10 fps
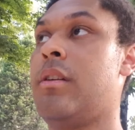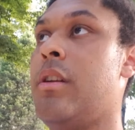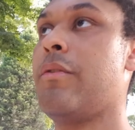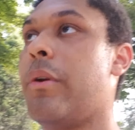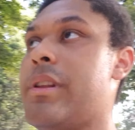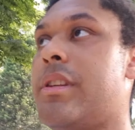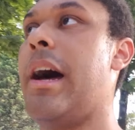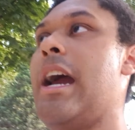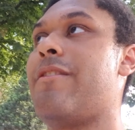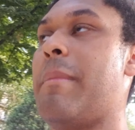You've already
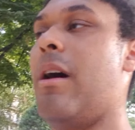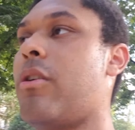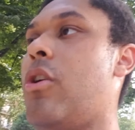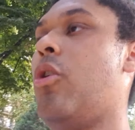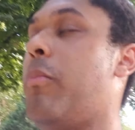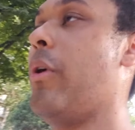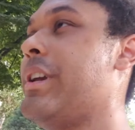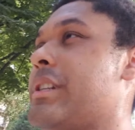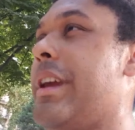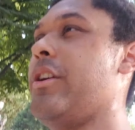died from alcohol
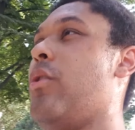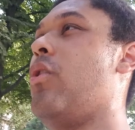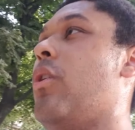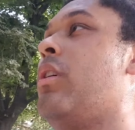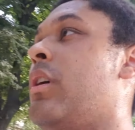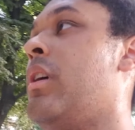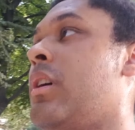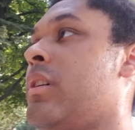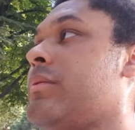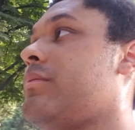poisoning or
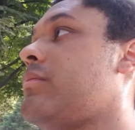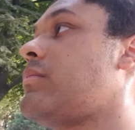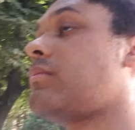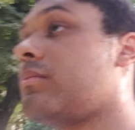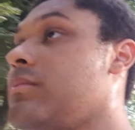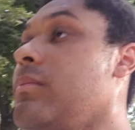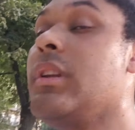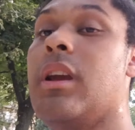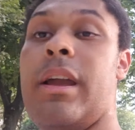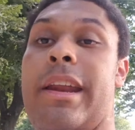
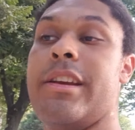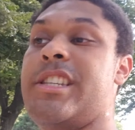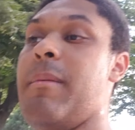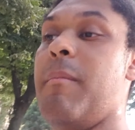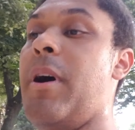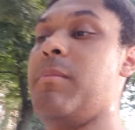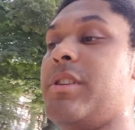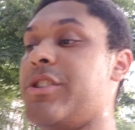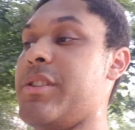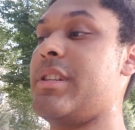you're getting your stomach pumped
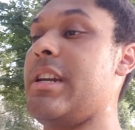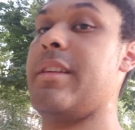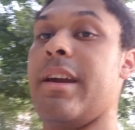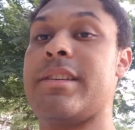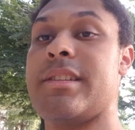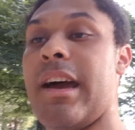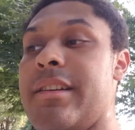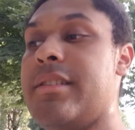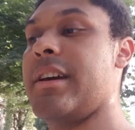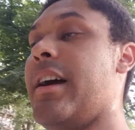as you see this
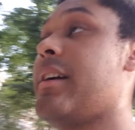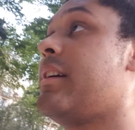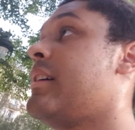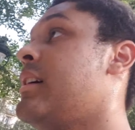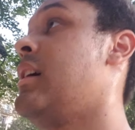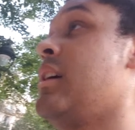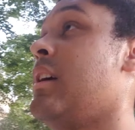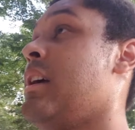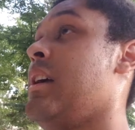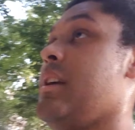and uh,
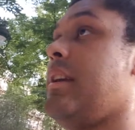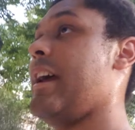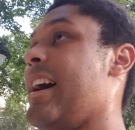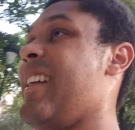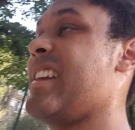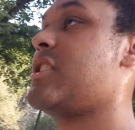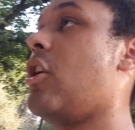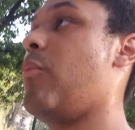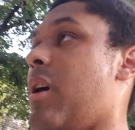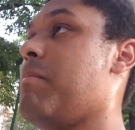yeah, that's
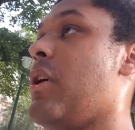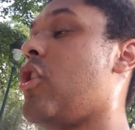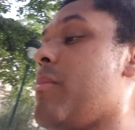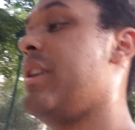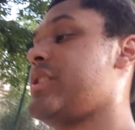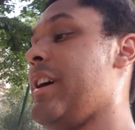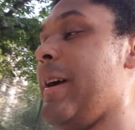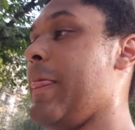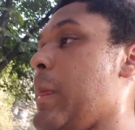not one pilgrimage that